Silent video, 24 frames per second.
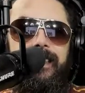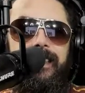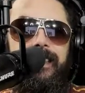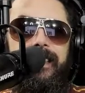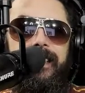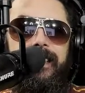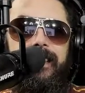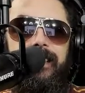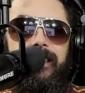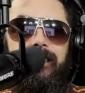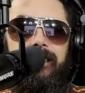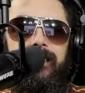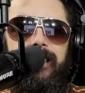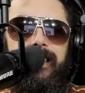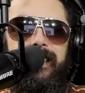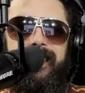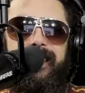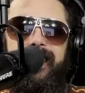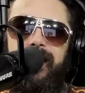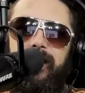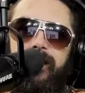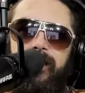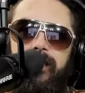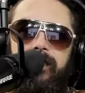That's
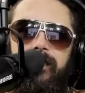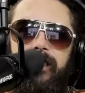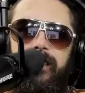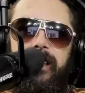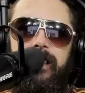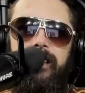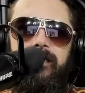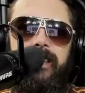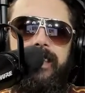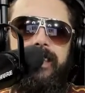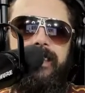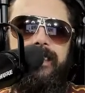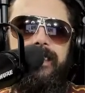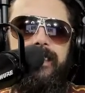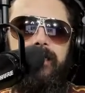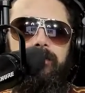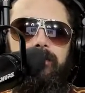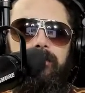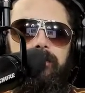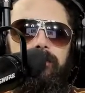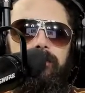not true. I do eat some.